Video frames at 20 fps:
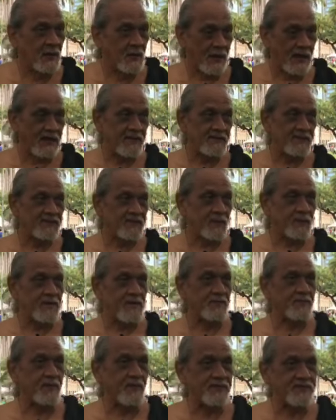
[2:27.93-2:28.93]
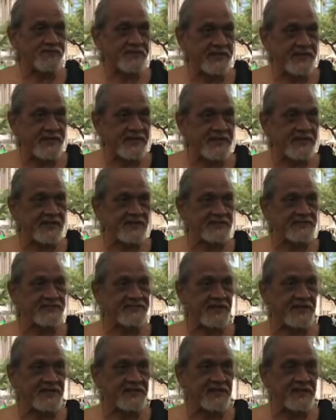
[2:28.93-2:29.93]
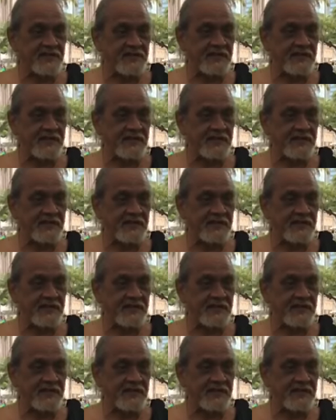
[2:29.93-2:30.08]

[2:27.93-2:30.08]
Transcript: Well, for me personally, is that